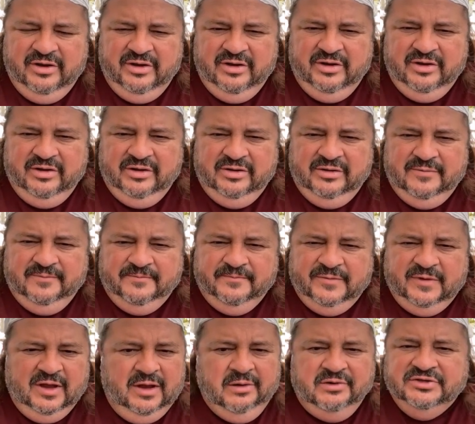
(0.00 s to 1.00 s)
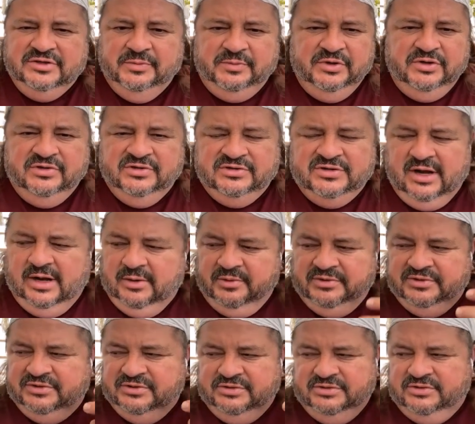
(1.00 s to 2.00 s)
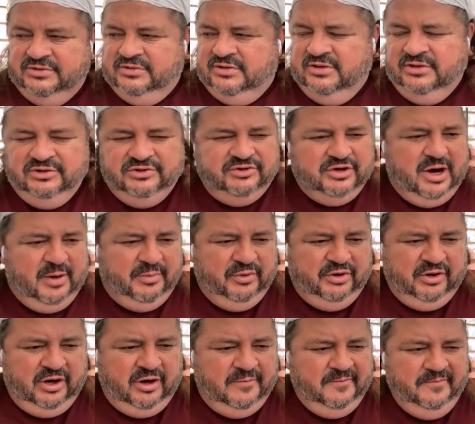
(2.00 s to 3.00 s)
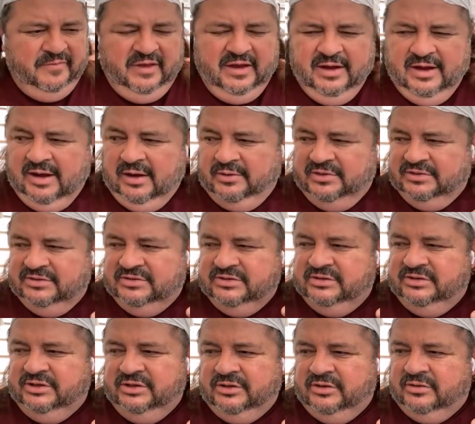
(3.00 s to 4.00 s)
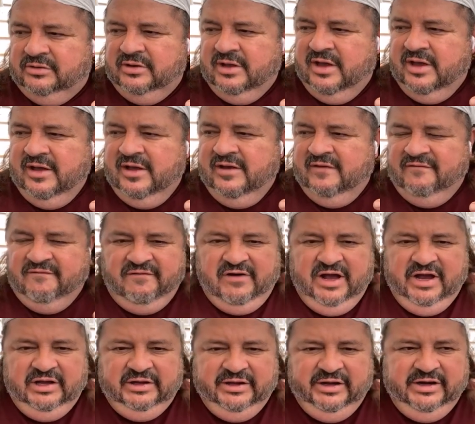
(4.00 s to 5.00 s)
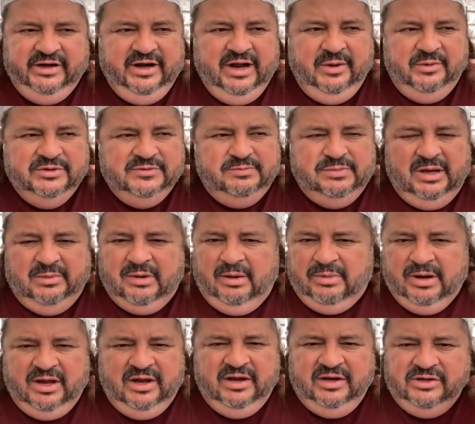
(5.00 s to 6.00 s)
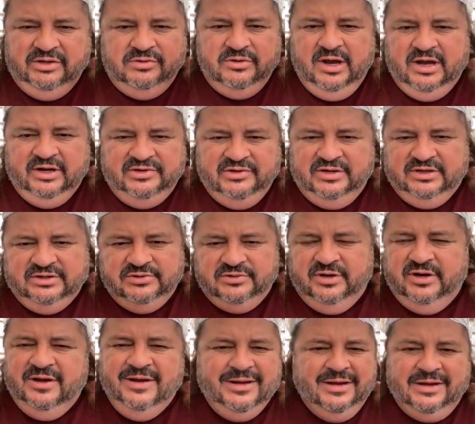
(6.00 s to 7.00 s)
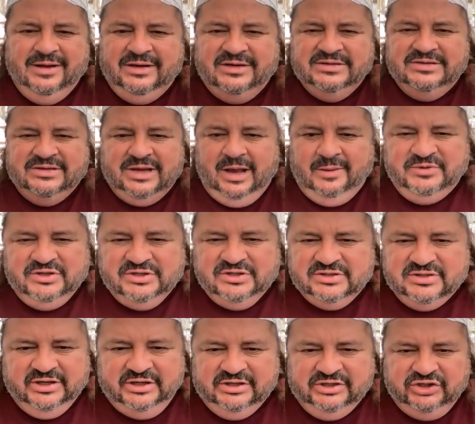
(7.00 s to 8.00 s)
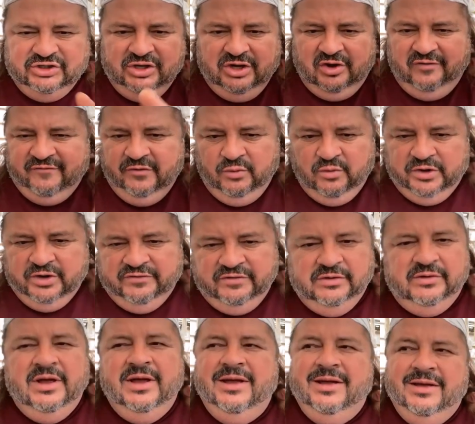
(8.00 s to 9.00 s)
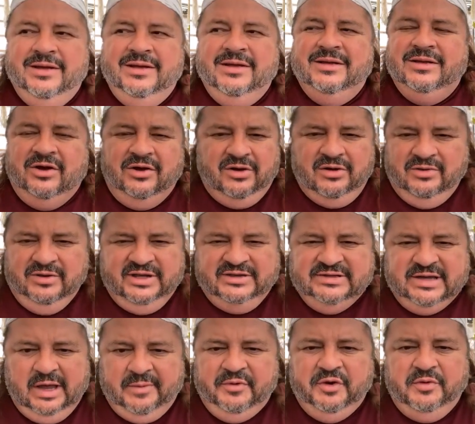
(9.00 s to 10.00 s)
I was abused. I was trampled on. I was, you know, violated. I was blah, blah, blah. You add to that story. Because I'm just like every one of you. All that's happened to me too.